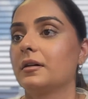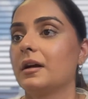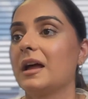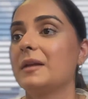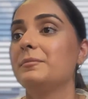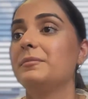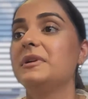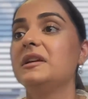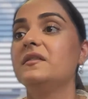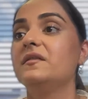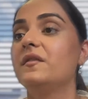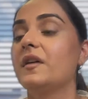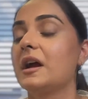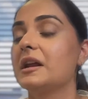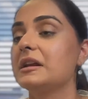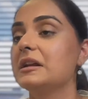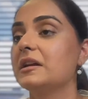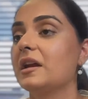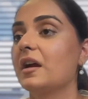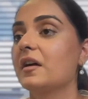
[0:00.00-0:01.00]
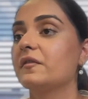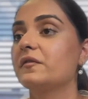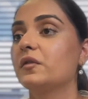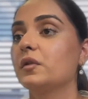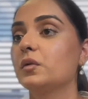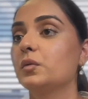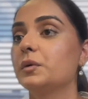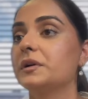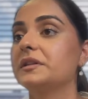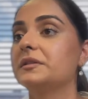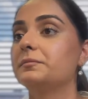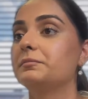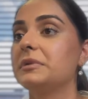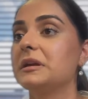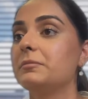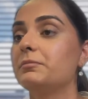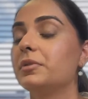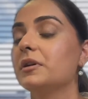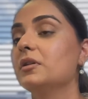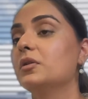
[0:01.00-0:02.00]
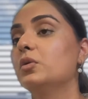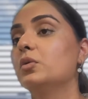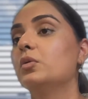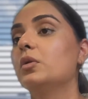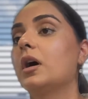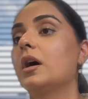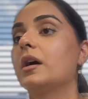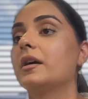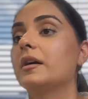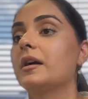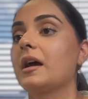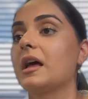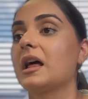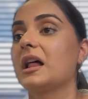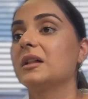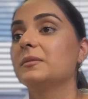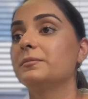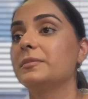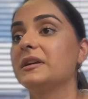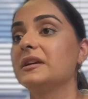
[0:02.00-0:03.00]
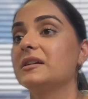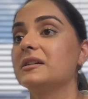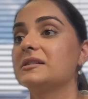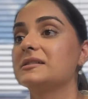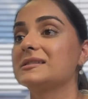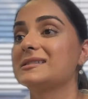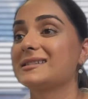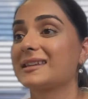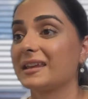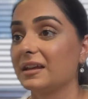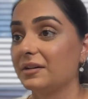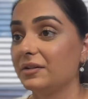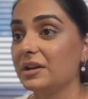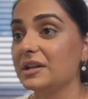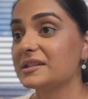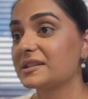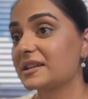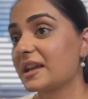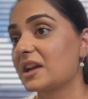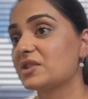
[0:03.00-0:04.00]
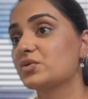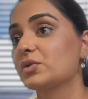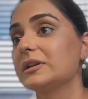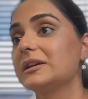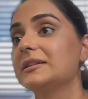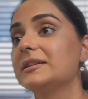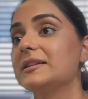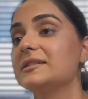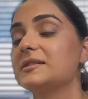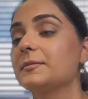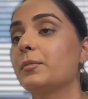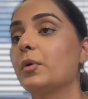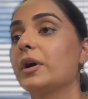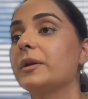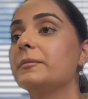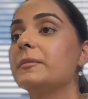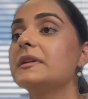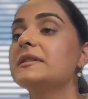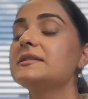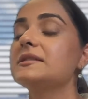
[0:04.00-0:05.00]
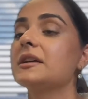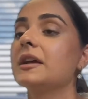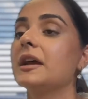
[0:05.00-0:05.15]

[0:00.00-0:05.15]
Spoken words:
And be very careful with people who are helping rescheduling these appointments,